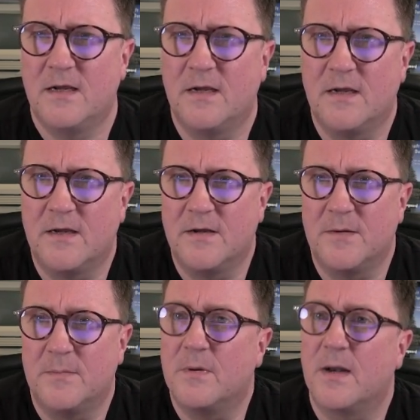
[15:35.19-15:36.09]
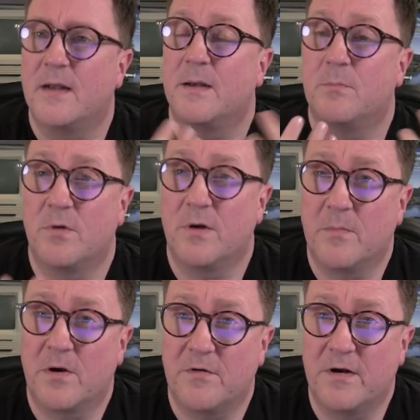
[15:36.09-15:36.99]
But I did put in
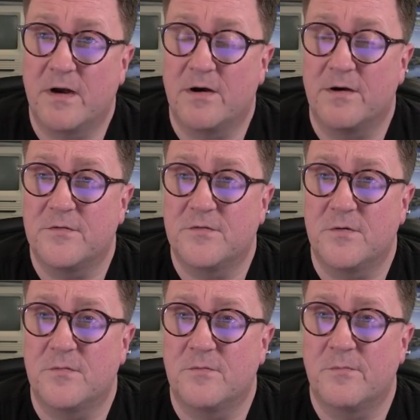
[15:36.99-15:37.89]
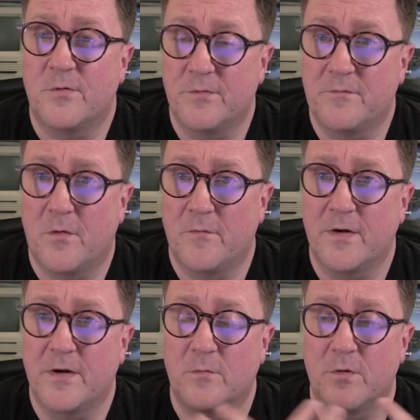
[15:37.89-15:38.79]
my credit card, so going
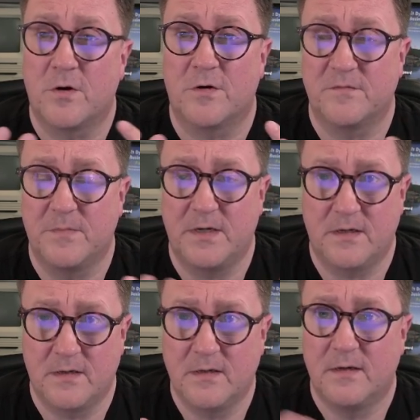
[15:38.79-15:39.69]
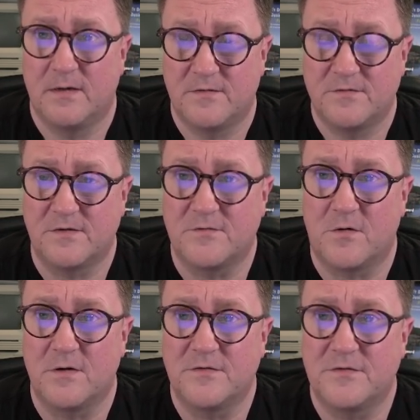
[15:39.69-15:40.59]
forward it will cost me
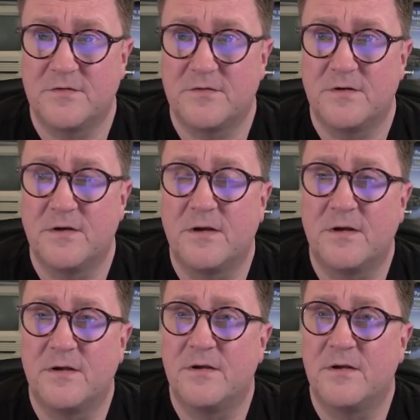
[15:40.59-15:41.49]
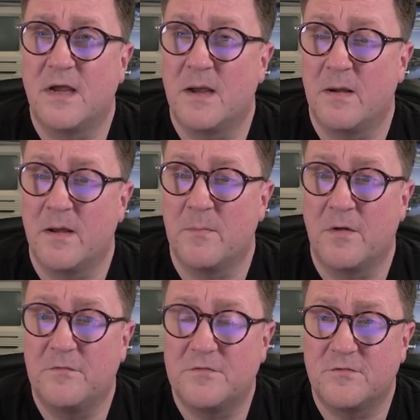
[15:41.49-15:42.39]
$6 a
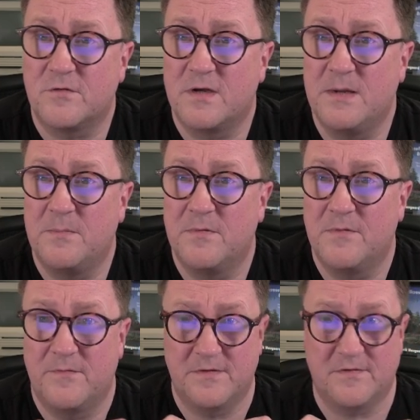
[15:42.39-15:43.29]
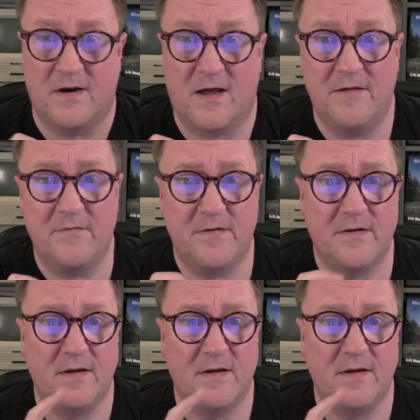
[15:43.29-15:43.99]
month to keep this alive.